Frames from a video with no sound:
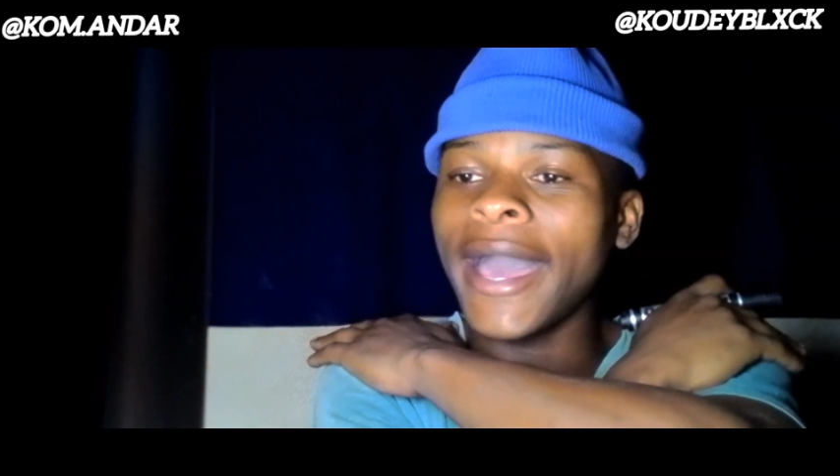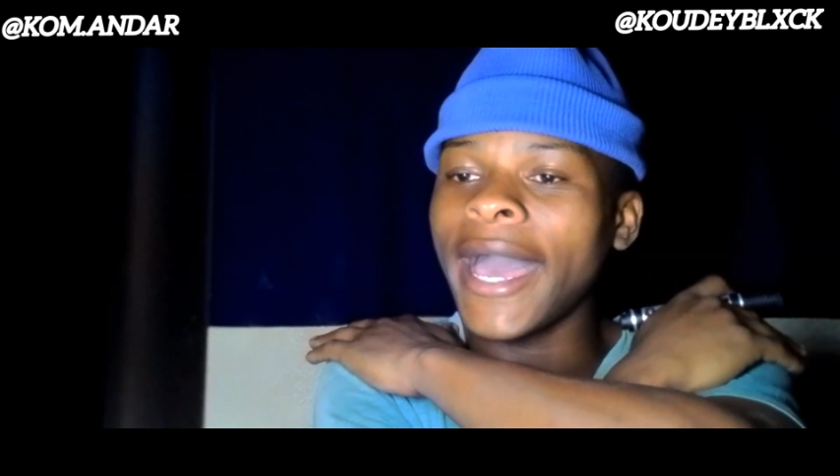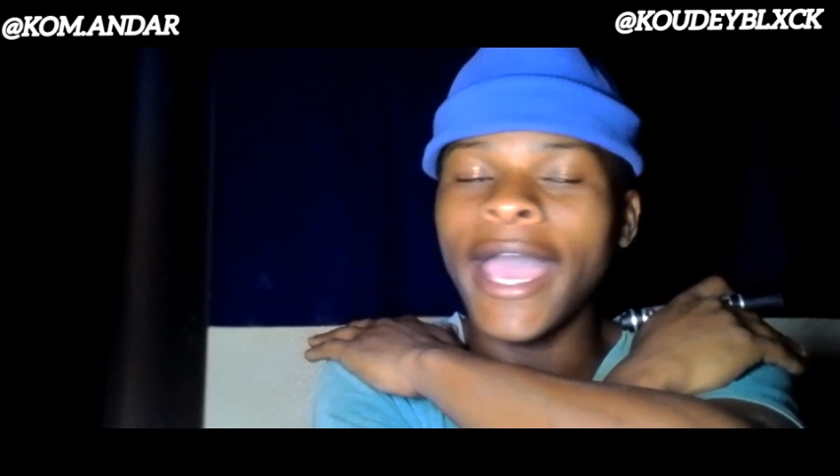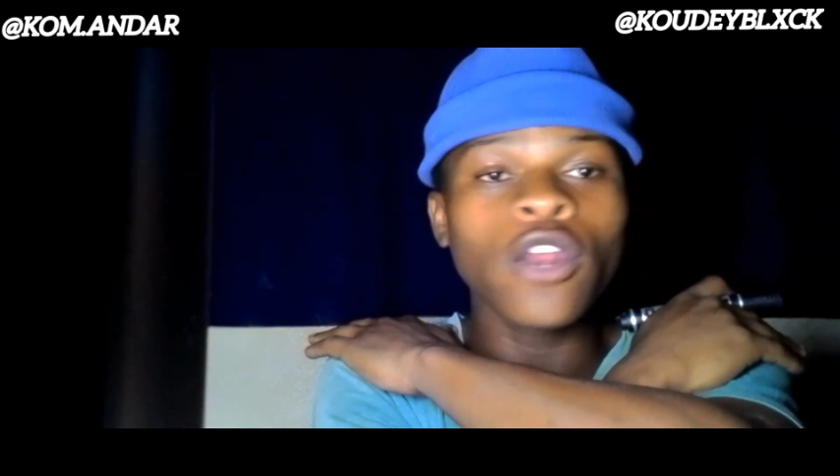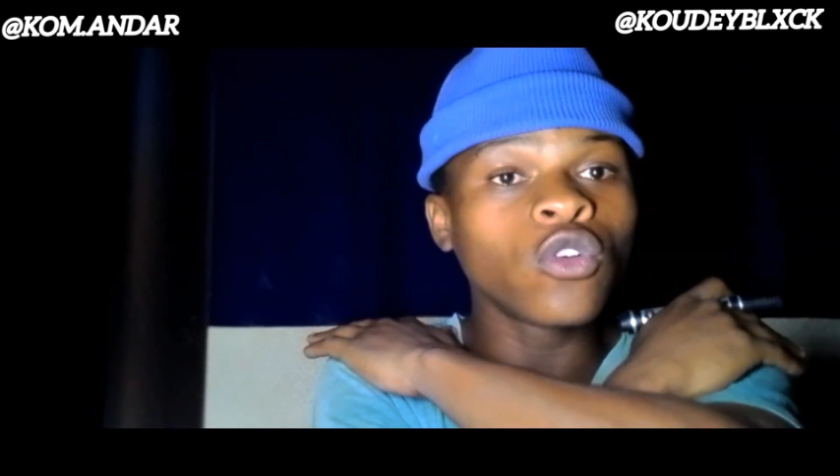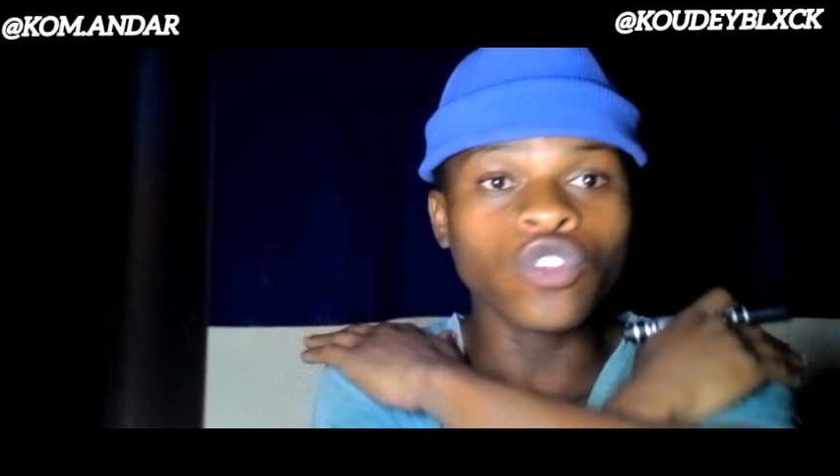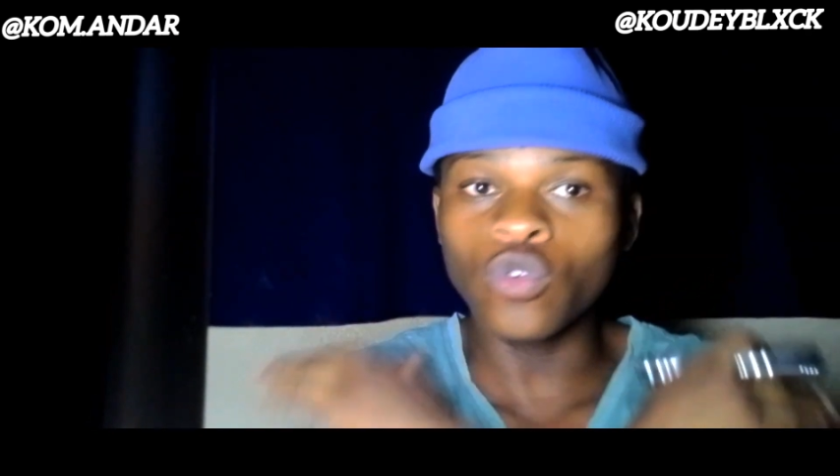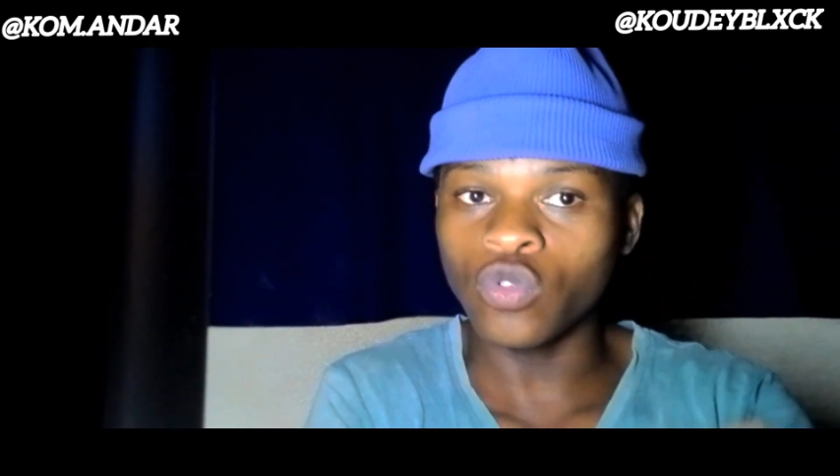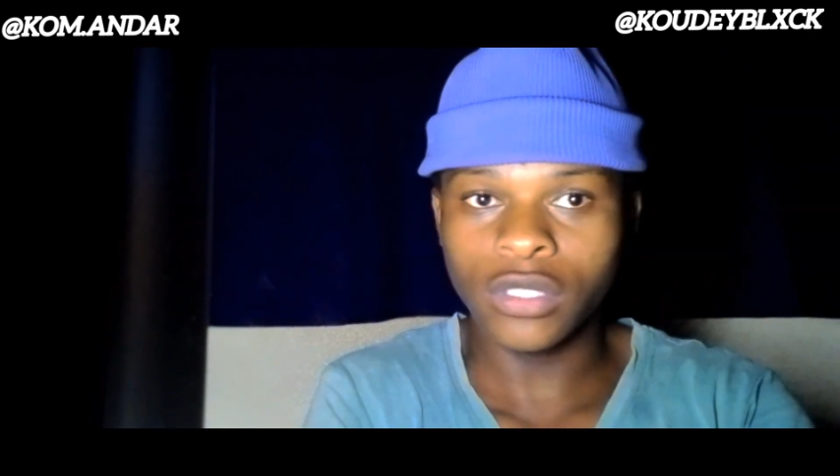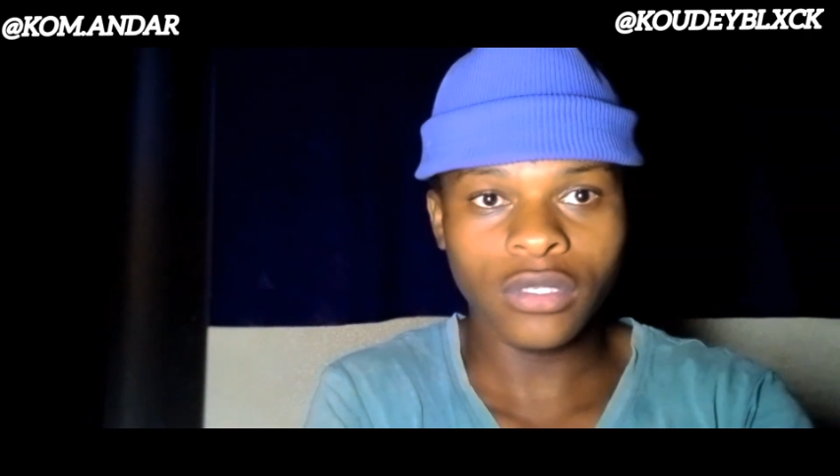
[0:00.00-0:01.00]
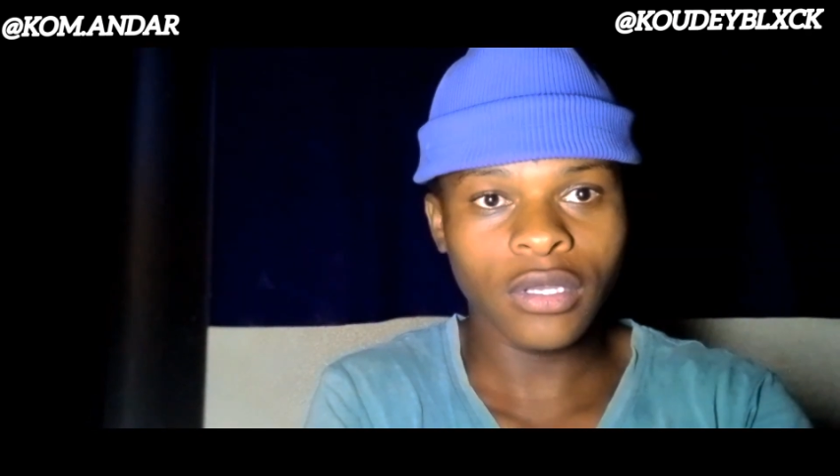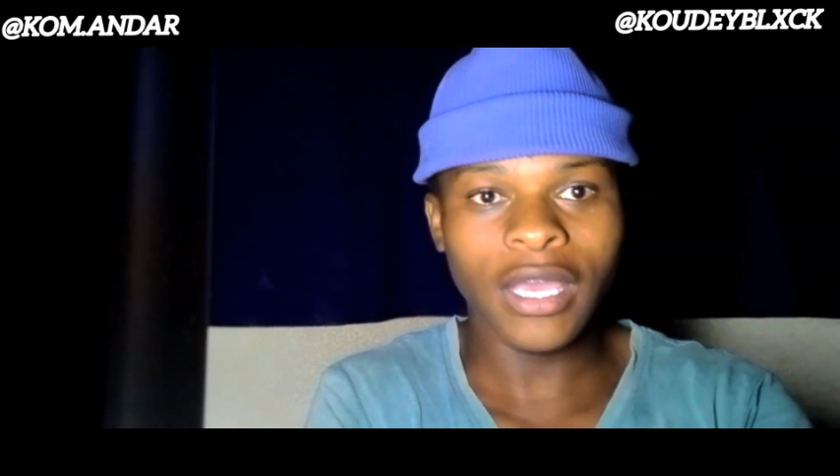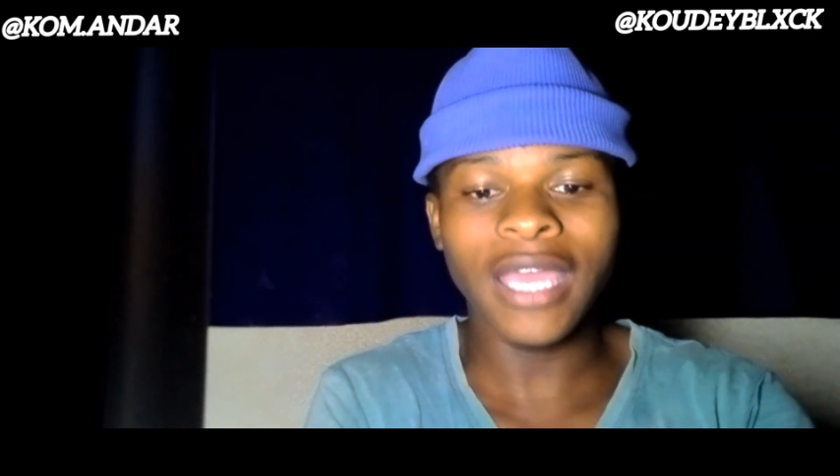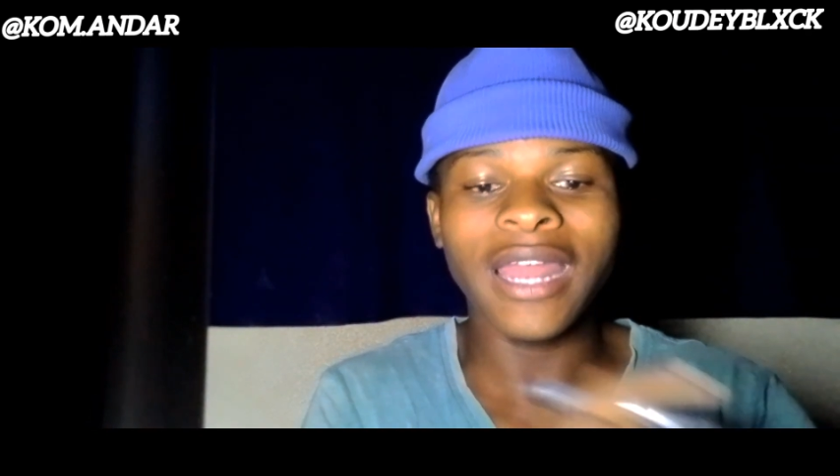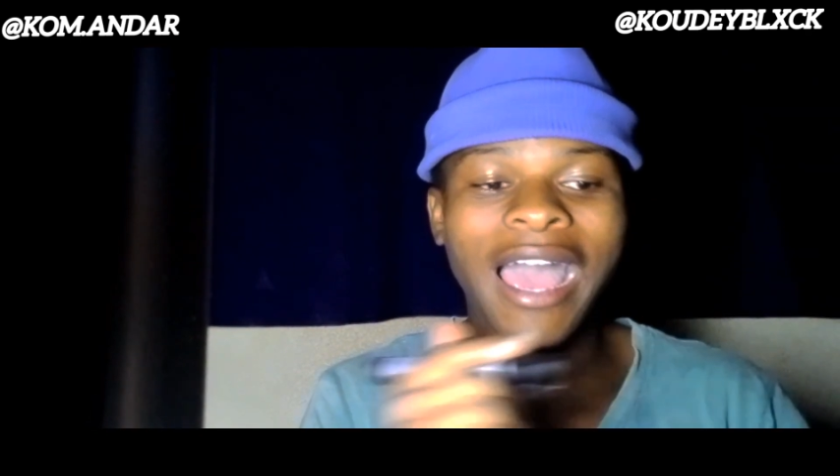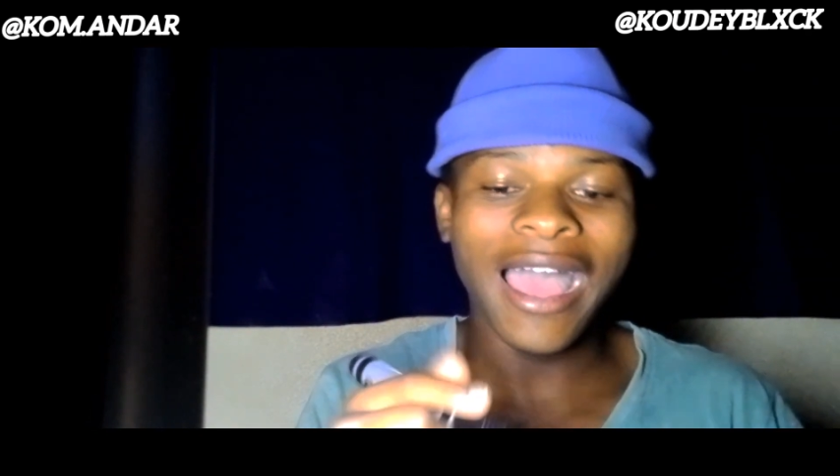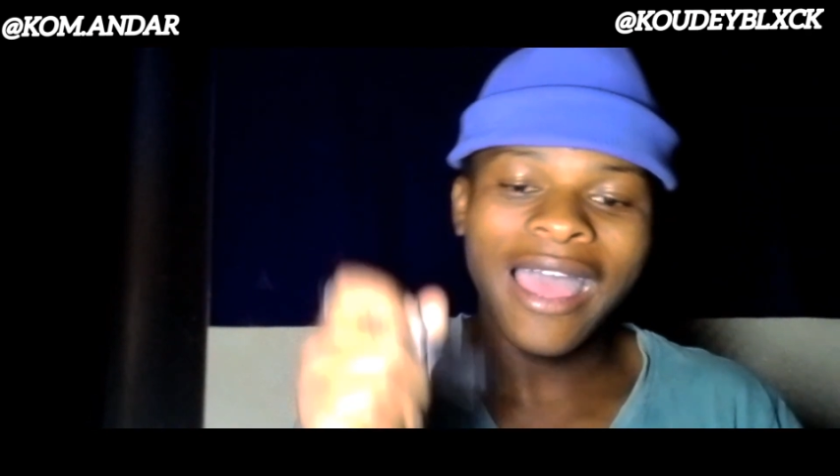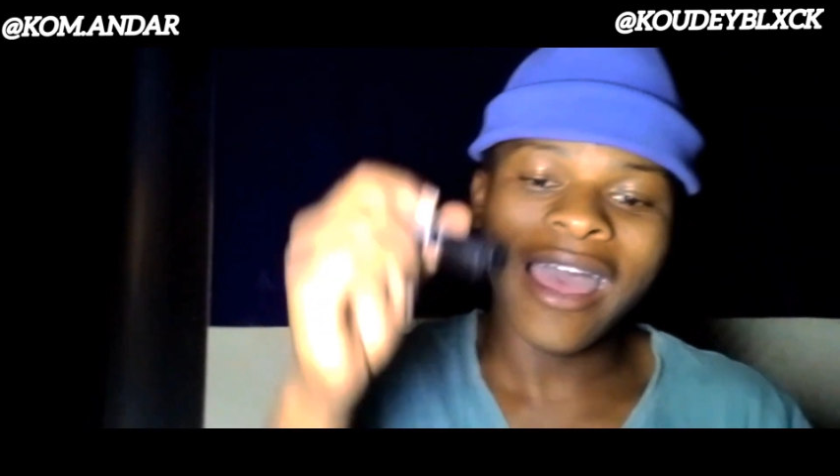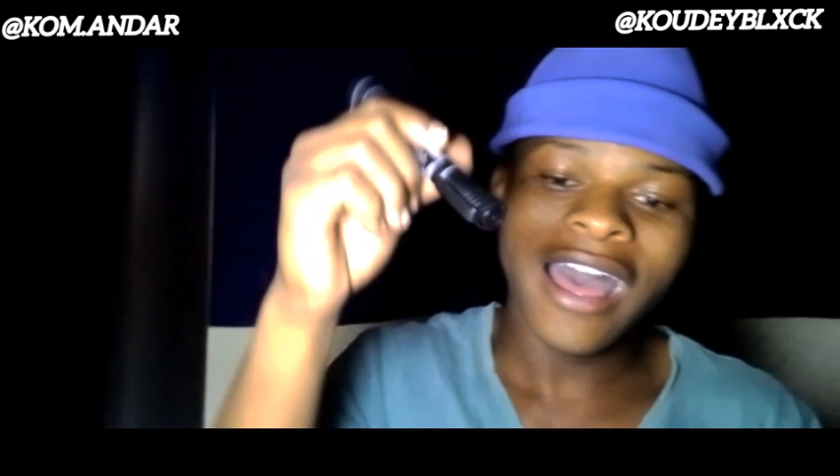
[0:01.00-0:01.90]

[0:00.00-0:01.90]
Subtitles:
don't use, and I've